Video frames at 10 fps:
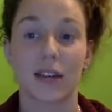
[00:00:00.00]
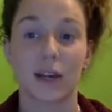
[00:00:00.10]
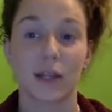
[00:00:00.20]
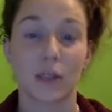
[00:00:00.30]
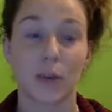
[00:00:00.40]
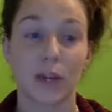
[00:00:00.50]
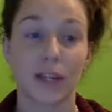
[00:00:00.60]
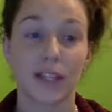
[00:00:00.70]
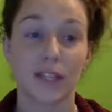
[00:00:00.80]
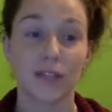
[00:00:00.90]
oil to put
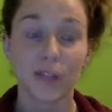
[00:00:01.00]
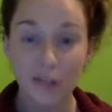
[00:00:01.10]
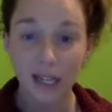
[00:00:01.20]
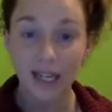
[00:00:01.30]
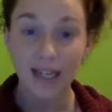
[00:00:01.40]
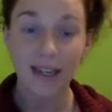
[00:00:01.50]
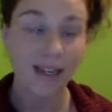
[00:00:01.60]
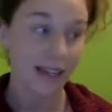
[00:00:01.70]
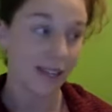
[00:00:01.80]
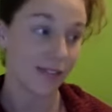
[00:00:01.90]
in the diffuser
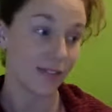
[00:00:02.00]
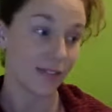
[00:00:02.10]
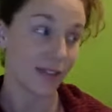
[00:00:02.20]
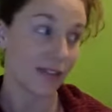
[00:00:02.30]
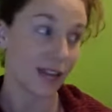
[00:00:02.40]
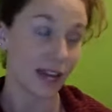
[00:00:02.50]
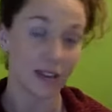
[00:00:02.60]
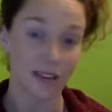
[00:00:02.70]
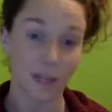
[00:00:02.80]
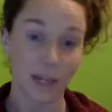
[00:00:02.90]
if the
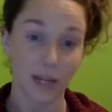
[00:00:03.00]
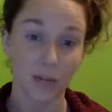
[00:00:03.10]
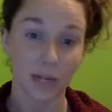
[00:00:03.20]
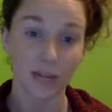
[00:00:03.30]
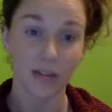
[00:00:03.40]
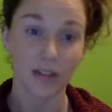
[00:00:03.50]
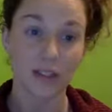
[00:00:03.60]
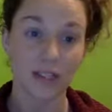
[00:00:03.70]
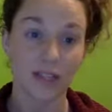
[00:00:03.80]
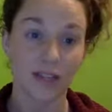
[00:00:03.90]
house is a bit unwell,
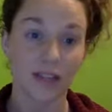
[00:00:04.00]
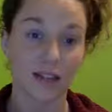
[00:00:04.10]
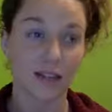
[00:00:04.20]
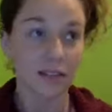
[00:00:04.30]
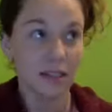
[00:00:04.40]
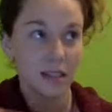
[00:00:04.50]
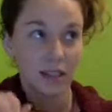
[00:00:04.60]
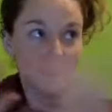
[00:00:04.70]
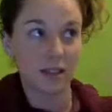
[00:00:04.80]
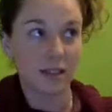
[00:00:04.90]
just
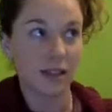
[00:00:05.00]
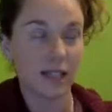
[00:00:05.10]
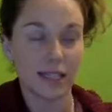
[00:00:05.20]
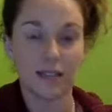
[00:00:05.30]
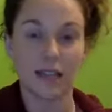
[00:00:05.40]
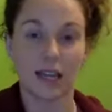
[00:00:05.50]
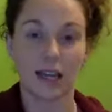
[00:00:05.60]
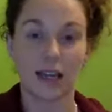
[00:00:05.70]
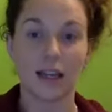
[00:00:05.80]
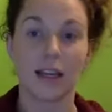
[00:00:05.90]
to cleanse the
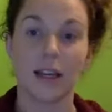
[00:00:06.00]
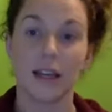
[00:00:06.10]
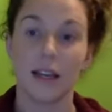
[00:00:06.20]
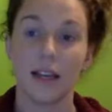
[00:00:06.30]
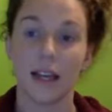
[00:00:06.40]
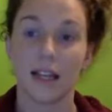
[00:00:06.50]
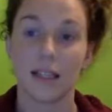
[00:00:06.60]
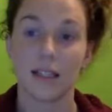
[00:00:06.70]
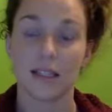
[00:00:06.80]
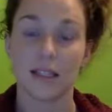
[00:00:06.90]
air.
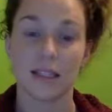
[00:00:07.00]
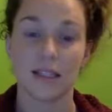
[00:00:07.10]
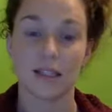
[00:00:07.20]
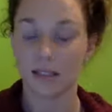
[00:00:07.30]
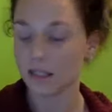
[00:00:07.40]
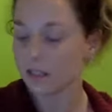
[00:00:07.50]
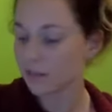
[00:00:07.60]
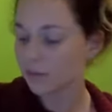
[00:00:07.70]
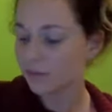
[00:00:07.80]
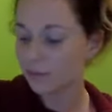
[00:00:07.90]
And it's
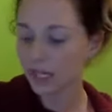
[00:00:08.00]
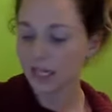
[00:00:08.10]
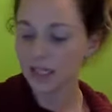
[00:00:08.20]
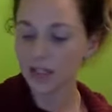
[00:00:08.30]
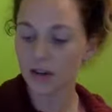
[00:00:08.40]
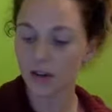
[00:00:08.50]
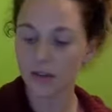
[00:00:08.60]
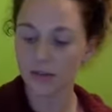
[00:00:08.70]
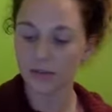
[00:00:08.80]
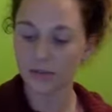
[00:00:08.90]
a blend
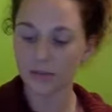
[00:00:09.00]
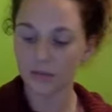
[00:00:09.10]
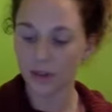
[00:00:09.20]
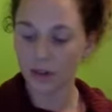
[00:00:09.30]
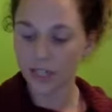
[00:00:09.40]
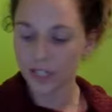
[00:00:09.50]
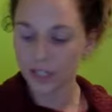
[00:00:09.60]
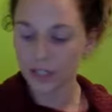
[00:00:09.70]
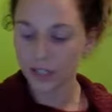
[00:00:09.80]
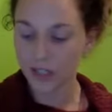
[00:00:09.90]
of
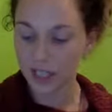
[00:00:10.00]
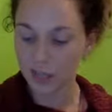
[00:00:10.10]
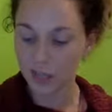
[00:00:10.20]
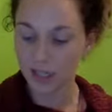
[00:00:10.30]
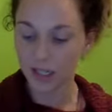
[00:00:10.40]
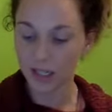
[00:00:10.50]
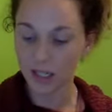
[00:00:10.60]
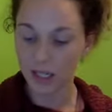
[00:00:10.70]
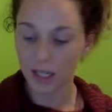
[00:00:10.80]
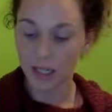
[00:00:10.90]
orange, cinnamon,
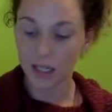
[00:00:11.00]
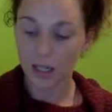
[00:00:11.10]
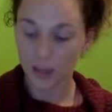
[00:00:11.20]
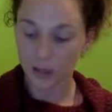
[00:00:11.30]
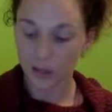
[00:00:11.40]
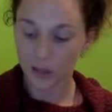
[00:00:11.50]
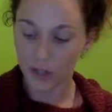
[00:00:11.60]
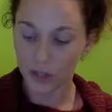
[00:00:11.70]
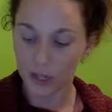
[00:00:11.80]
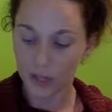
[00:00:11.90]
clove,
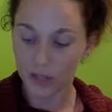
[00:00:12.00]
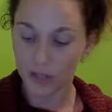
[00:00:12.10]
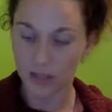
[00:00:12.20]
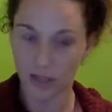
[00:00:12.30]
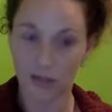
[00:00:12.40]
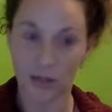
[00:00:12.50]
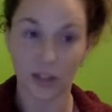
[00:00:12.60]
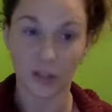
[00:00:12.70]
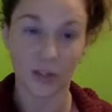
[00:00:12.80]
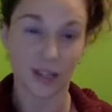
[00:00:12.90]
eucalyptus and
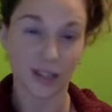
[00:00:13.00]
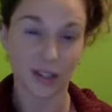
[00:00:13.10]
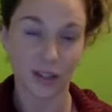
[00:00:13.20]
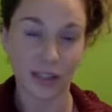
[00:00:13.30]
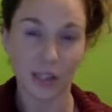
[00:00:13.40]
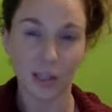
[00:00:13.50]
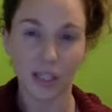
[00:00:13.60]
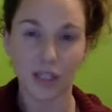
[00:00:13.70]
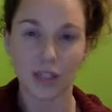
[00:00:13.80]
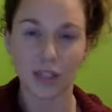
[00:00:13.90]
rosemary. So you can
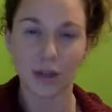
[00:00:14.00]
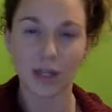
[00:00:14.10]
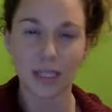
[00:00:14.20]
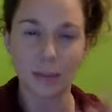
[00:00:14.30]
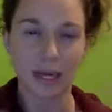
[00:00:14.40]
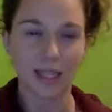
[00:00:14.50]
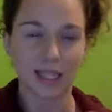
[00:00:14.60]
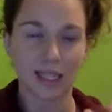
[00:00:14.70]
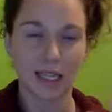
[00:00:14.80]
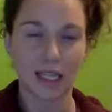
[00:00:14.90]
imagine it's quite
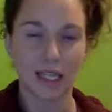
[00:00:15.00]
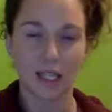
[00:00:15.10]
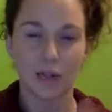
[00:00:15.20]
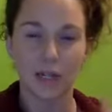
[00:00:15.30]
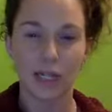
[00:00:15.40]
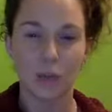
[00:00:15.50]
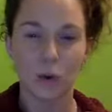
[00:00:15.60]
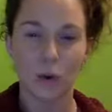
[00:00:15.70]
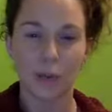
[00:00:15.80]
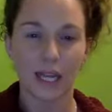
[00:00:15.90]
spicy, really
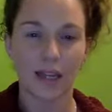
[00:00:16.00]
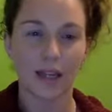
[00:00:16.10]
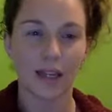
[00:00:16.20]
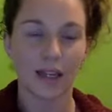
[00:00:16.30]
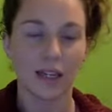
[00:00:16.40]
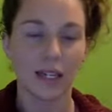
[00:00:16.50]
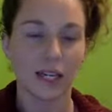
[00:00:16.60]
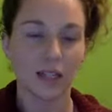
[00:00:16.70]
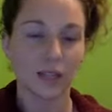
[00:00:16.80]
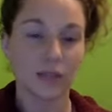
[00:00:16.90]
warming. It
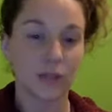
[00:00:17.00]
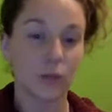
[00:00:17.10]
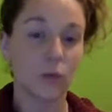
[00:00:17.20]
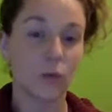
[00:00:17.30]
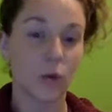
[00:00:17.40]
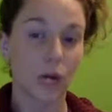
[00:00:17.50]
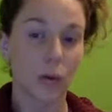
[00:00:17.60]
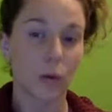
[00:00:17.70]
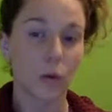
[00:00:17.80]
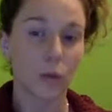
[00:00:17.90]
actually feels quite
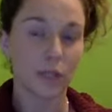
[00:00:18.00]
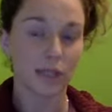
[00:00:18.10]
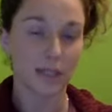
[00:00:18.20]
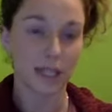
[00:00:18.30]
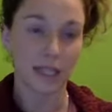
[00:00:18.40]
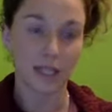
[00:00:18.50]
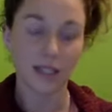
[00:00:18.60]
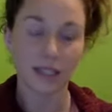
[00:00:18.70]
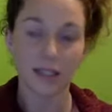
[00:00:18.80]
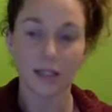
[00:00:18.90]
warm on the
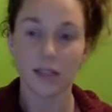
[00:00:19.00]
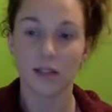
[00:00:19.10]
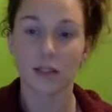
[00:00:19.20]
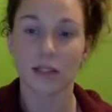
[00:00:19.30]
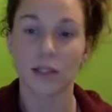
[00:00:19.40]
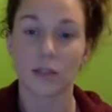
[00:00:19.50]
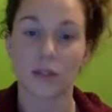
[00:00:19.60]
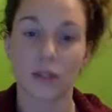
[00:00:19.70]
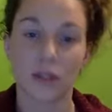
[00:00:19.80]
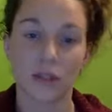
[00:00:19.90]
skin, so it's a nice one
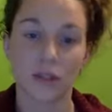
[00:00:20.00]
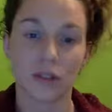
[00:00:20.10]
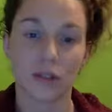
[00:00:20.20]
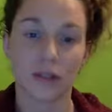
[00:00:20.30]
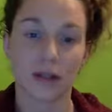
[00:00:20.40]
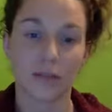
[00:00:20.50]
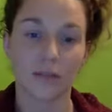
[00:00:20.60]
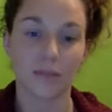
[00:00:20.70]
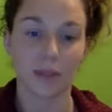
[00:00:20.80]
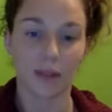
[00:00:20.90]
to use
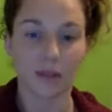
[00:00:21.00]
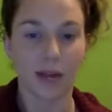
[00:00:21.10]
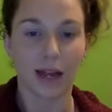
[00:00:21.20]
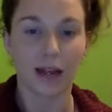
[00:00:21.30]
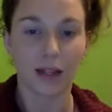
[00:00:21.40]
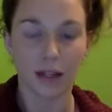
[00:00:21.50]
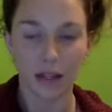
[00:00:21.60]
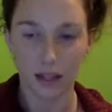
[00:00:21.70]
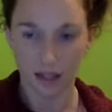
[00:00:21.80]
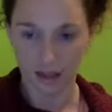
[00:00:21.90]
on the back.
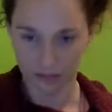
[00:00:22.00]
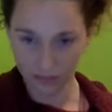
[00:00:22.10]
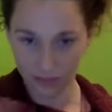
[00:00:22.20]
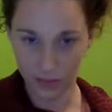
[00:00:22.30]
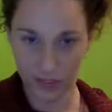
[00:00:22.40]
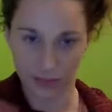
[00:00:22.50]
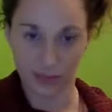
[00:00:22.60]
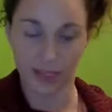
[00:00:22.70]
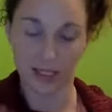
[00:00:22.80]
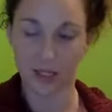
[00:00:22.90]
Bit of a
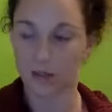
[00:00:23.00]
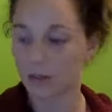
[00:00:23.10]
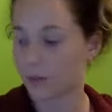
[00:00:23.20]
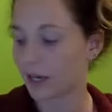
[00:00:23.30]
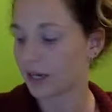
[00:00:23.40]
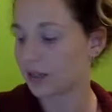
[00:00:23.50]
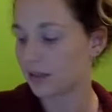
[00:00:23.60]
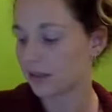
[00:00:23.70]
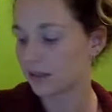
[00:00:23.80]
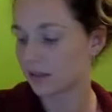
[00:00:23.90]
massage on the back.
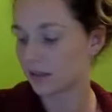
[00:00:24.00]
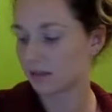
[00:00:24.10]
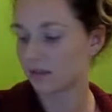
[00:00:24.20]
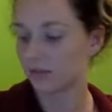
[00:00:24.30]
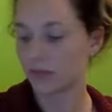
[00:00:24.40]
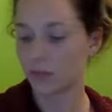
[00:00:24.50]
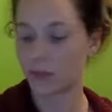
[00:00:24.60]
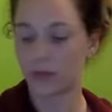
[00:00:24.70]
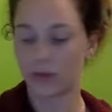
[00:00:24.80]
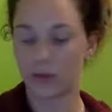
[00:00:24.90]
It's a
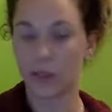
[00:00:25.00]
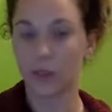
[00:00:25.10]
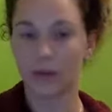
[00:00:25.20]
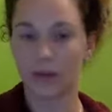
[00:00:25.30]
beautiful oil. One of my